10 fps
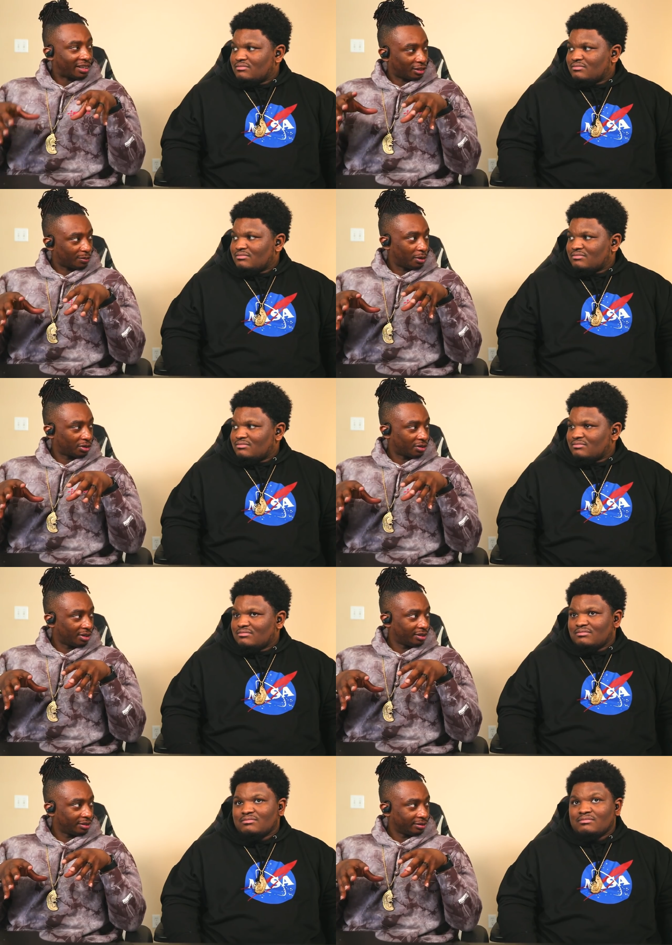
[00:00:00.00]
Speaker 1: the smoke
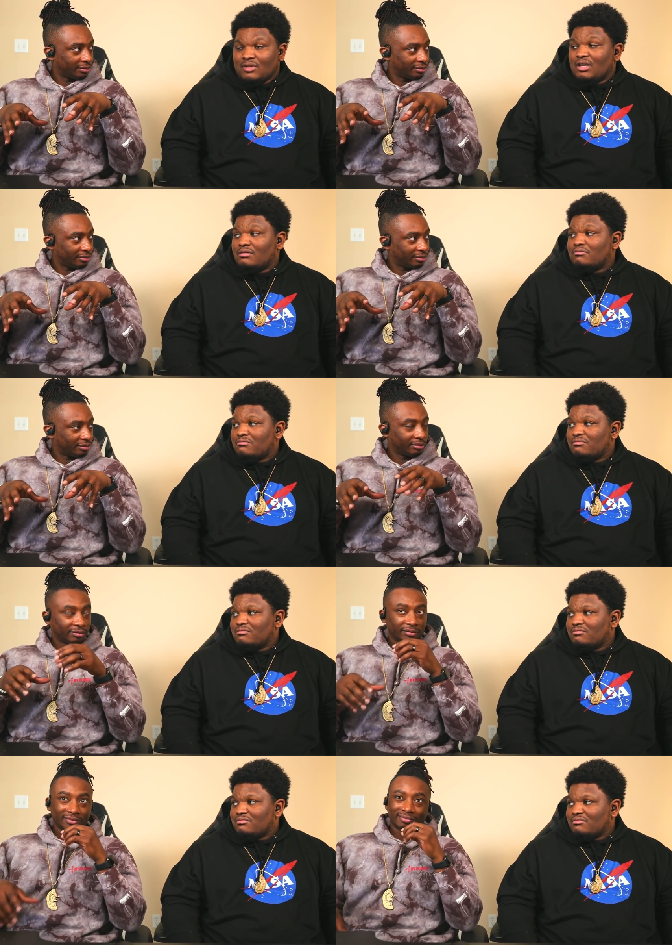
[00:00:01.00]
screen,
Speaker 2: yeah.
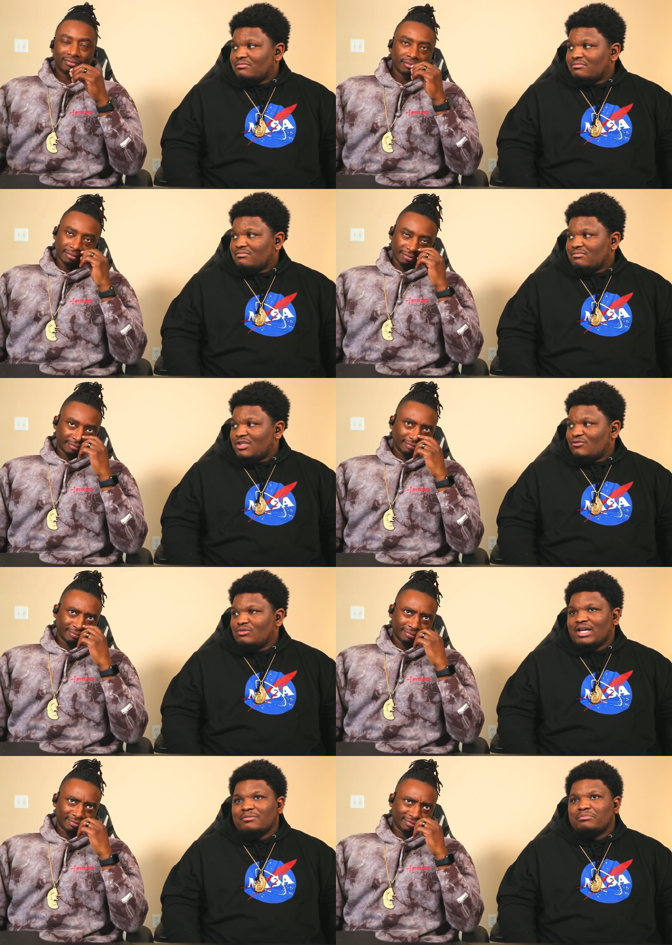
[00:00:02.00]
If you
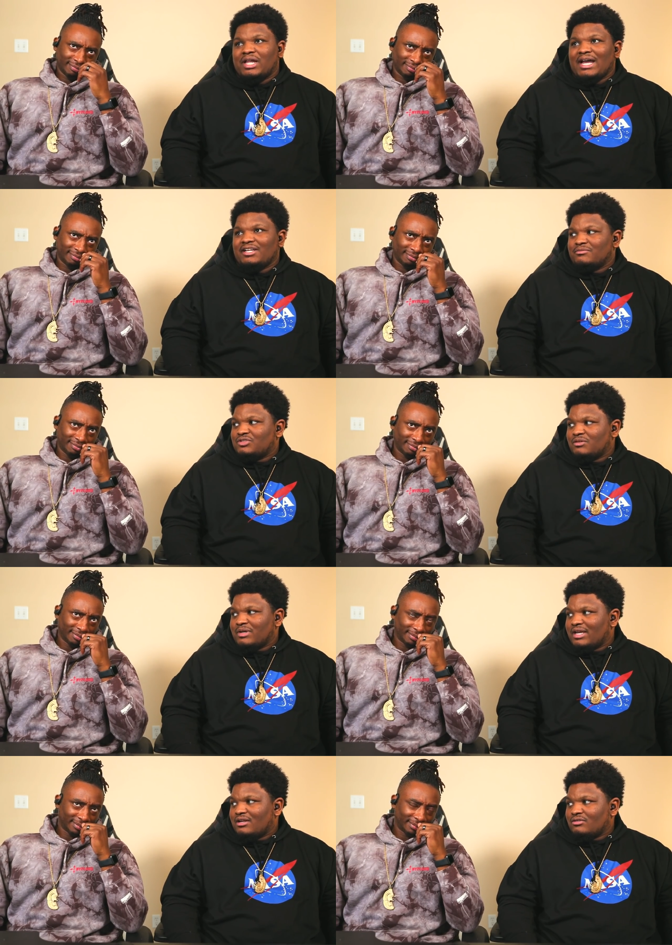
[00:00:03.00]
like blind them
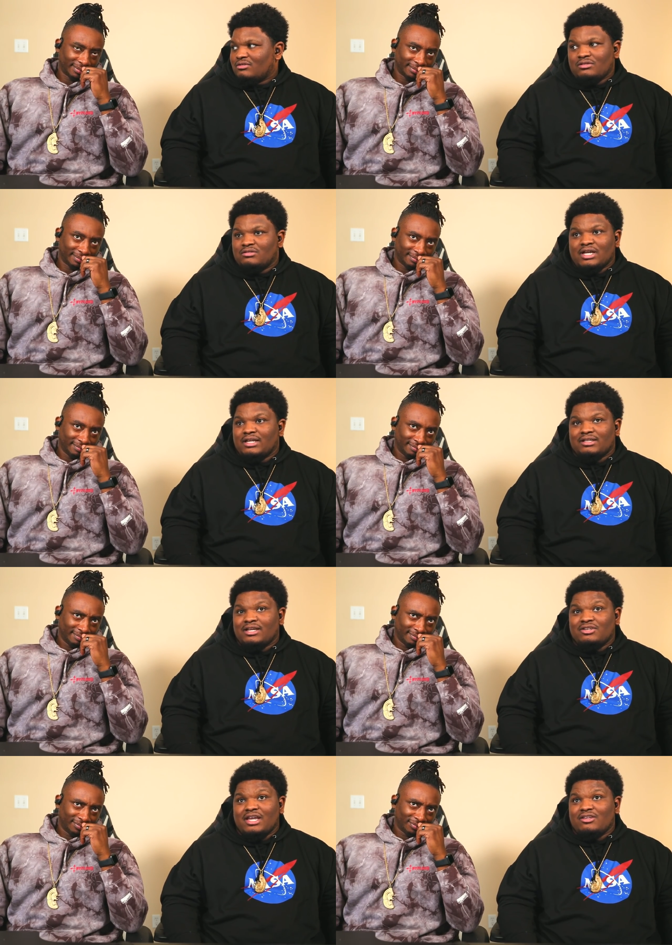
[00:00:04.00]
somehow, like like you
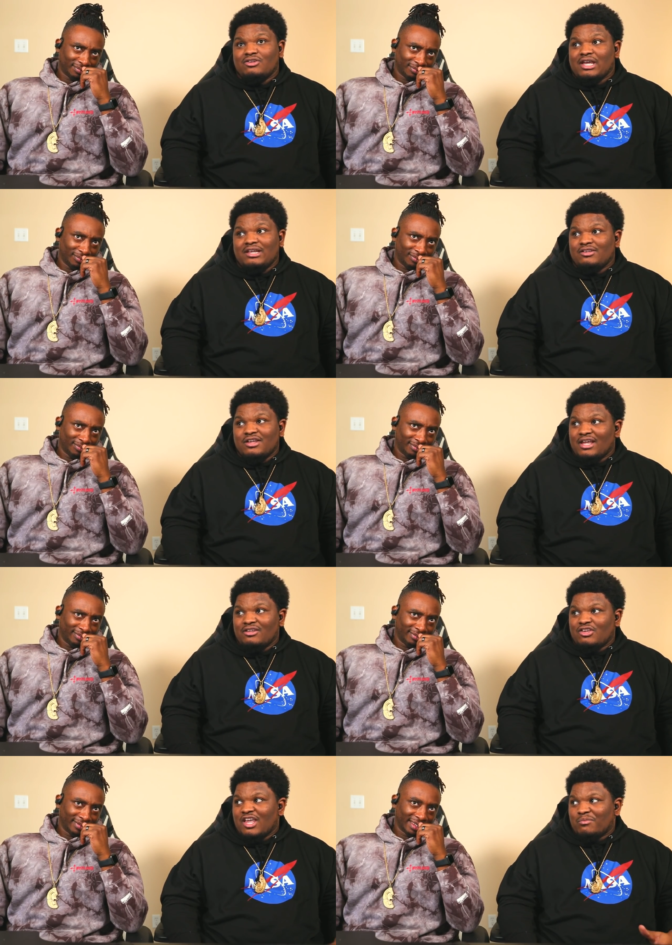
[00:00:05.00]
can't you can't you can't
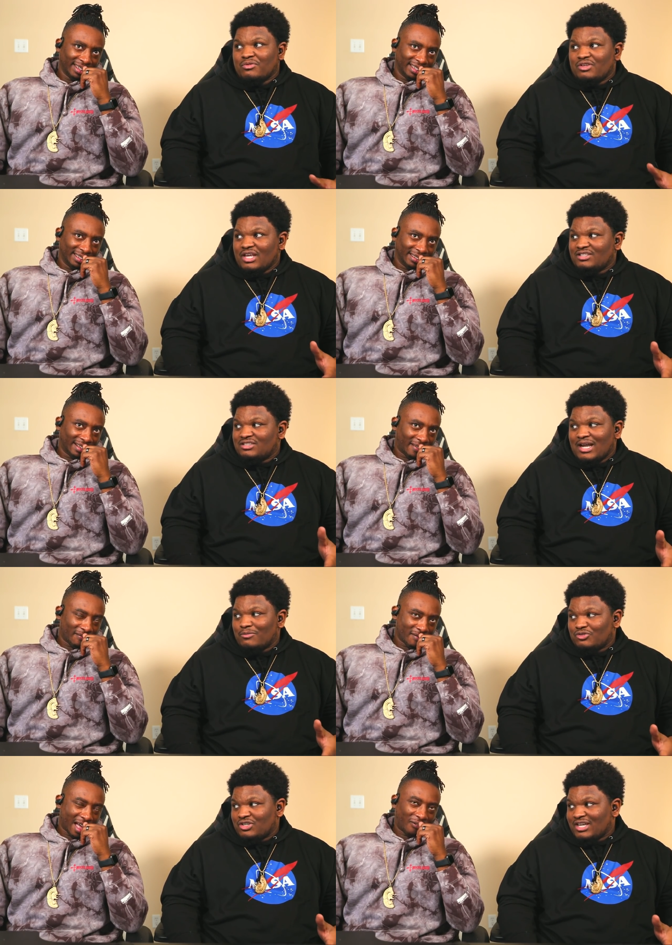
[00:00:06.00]
you can't you can't stop
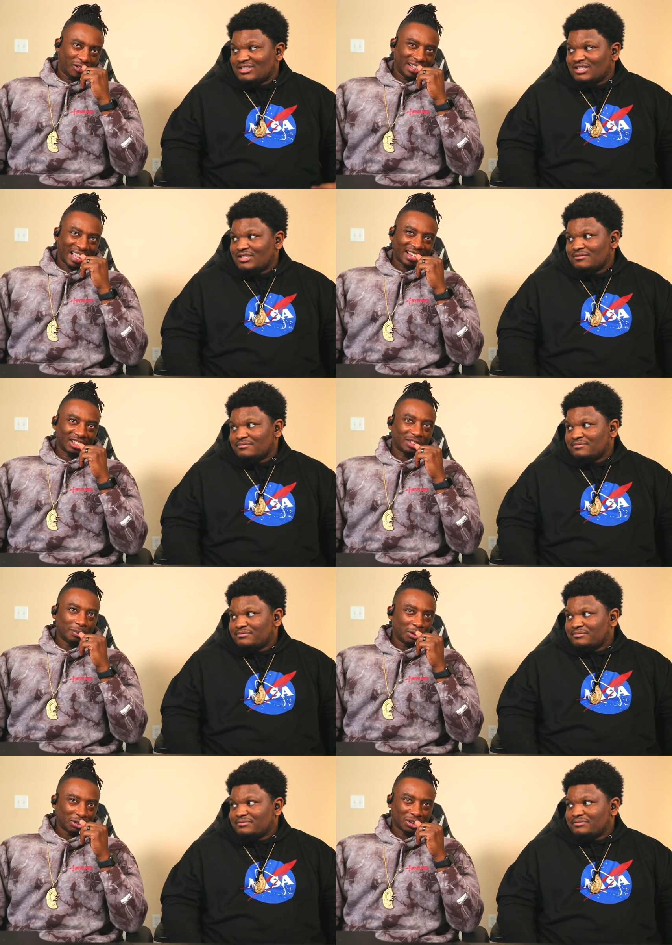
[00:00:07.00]
what you can't I feel see. Like a
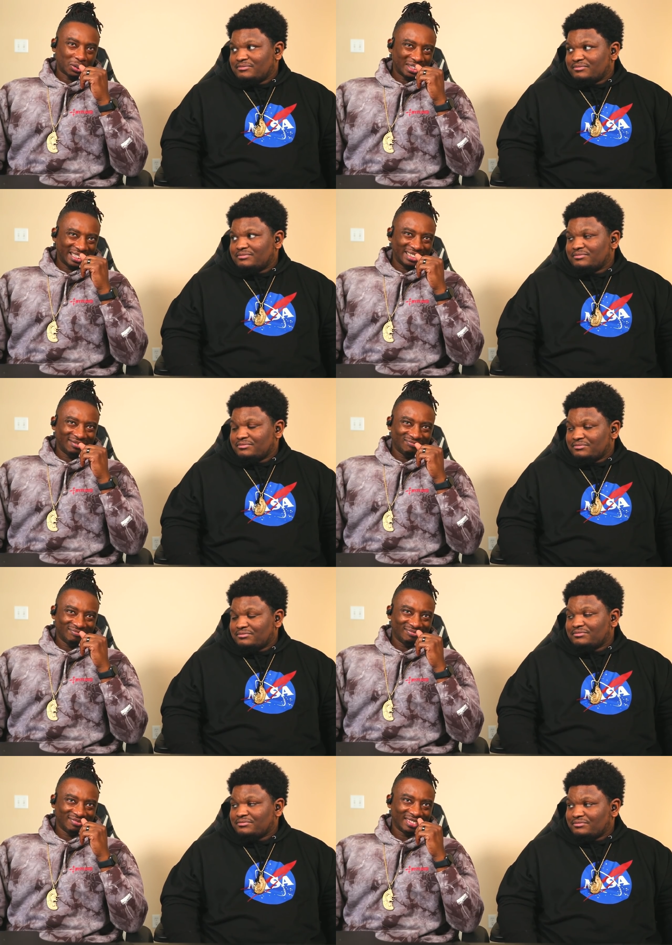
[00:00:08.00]
smoke screen
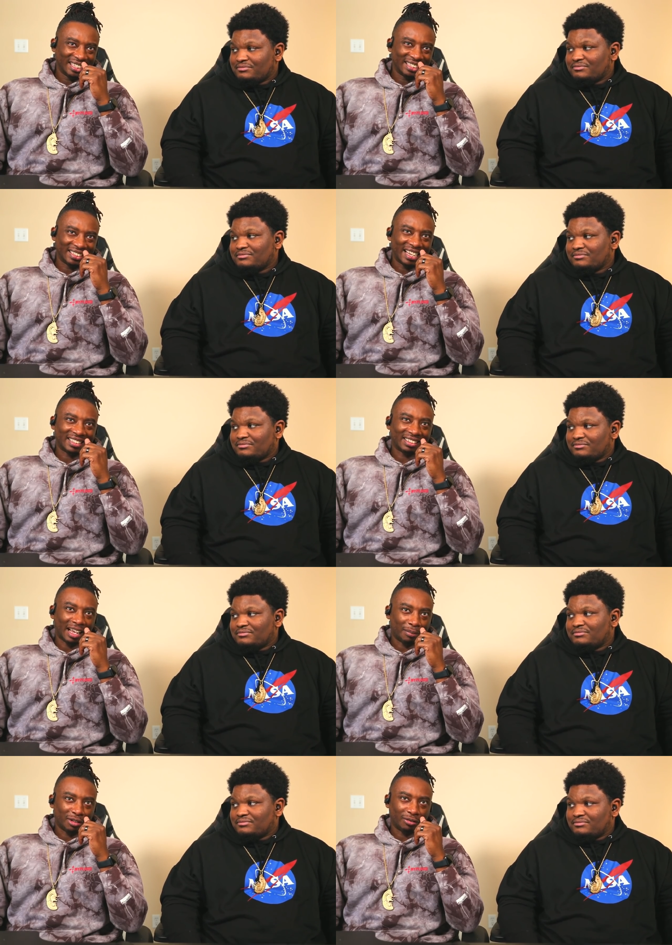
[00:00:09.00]
is not
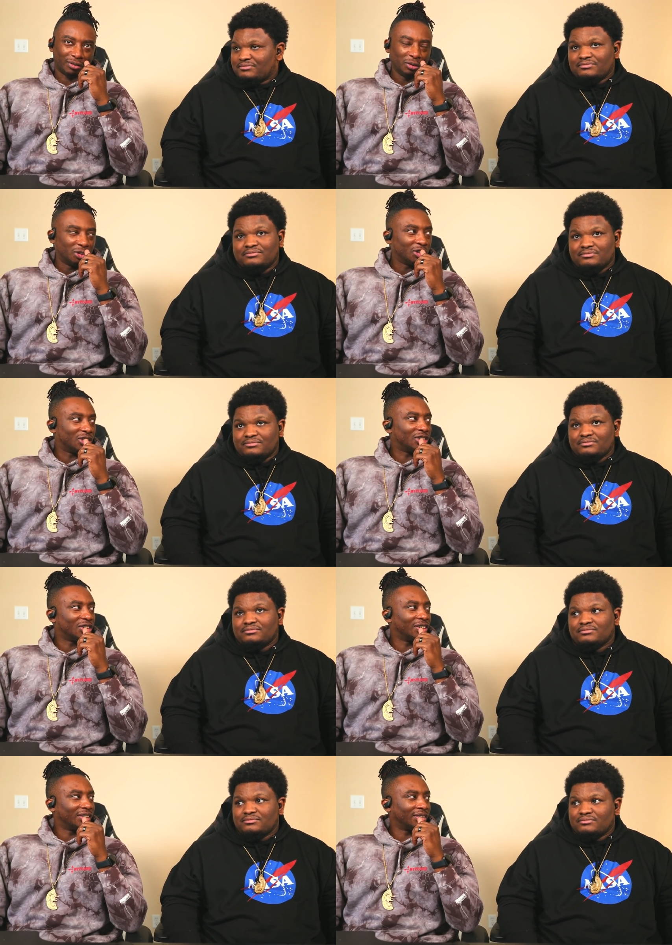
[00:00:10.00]
stopping the future.
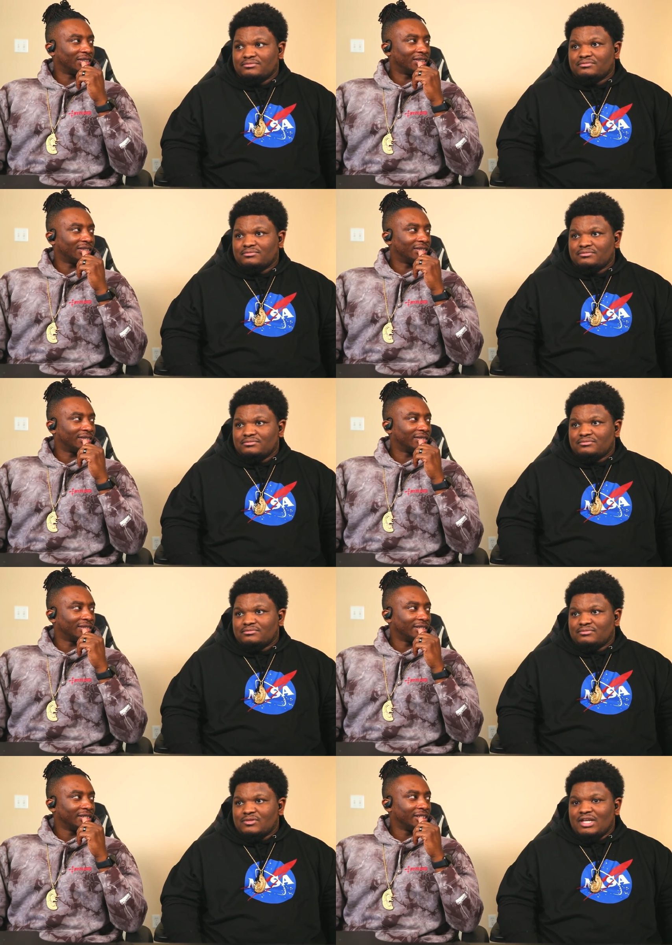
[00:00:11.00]

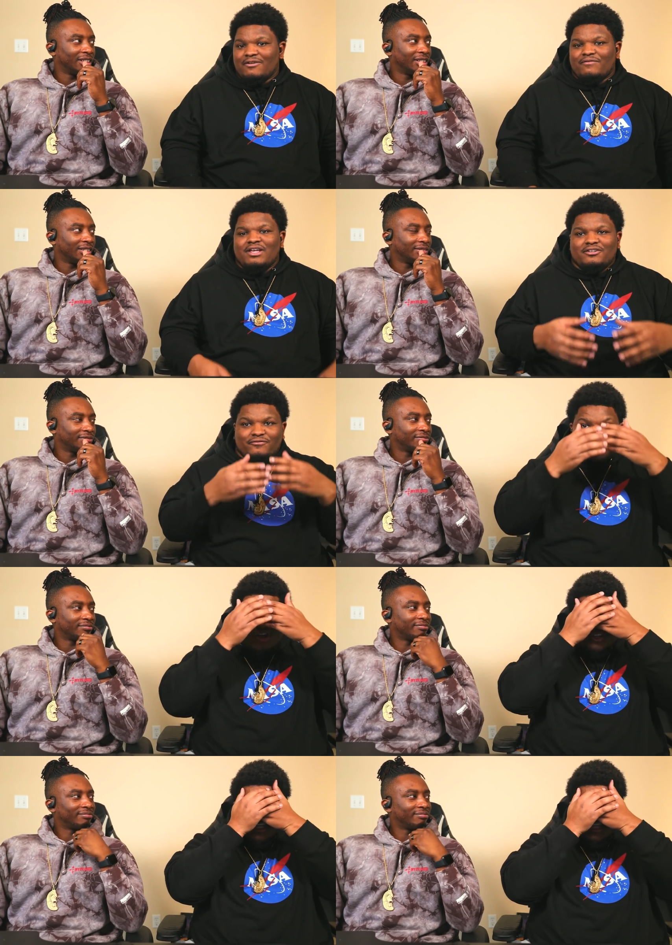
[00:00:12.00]
If it's foggy,